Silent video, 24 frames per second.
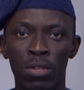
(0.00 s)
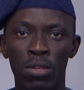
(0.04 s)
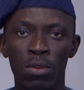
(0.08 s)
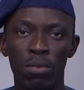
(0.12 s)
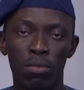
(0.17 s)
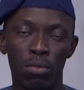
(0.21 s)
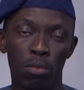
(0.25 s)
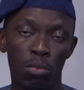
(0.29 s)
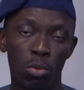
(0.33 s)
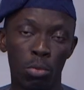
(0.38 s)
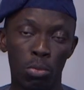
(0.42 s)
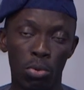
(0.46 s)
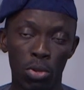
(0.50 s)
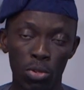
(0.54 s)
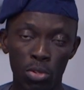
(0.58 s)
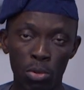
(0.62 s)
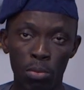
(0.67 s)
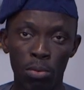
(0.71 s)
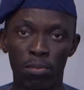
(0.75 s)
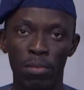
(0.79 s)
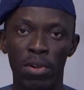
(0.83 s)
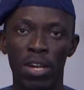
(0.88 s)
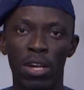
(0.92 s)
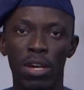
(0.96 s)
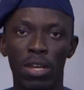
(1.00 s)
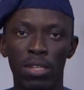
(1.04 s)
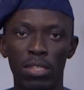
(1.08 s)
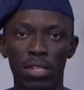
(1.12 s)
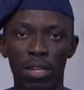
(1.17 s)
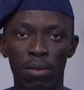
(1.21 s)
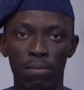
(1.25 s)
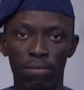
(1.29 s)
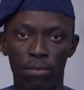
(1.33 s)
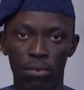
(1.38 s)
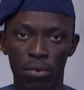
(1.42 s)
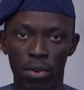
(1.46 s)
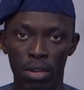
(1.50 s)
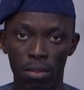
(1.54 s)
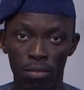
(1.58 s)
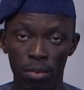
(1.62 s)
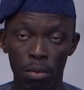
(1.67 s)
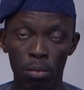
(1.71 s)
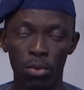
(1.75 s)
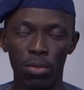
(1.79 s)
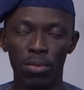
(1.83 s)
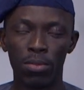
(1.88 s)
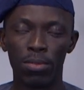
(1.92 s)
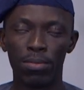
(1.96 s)
from the bottom of my heart and
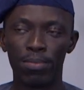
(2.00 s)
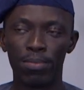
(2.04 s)
forevermore.